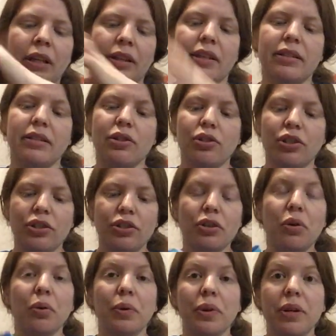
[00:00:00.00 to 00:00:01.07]
This is just to
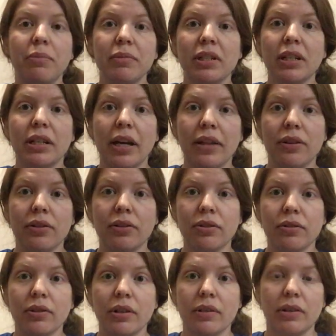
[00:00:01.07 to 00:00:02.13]
hold them together
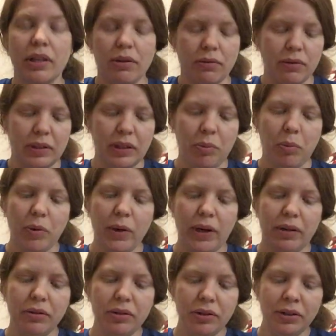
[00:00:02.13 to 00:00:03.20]
so that they don't slip
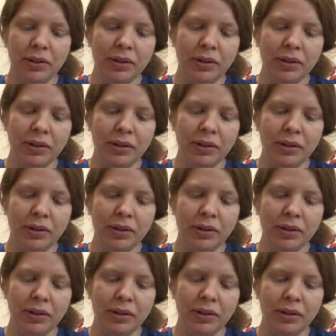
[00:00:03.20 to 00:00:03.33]
around.